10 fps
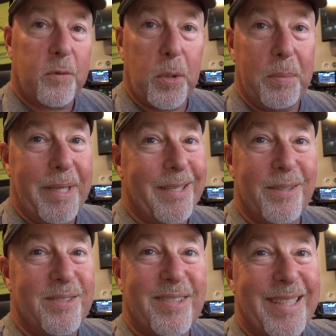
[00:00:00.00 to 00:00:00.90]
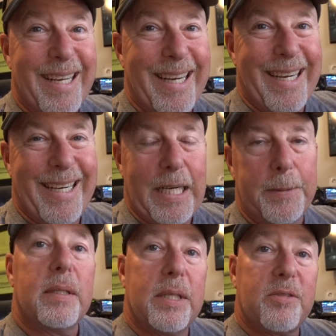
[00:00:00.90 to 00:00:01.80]
40 meters, uh-uh.
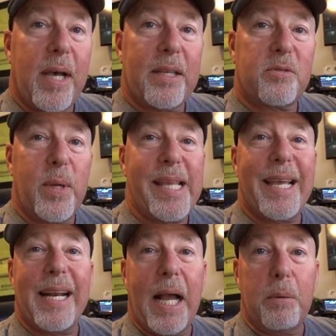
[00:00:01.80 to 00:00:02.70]
This last weekend,